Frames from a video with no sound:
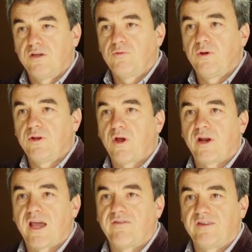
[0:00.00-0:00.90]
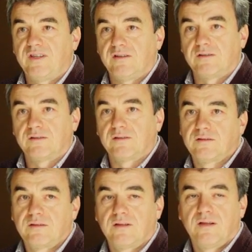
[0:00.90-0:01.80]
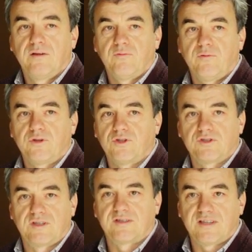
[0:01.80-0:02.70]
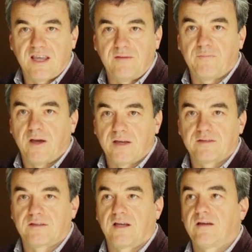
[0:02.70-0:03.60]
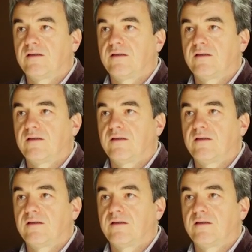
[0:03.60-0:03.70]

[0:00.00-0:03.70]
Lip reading: You will not have a yield which is the same as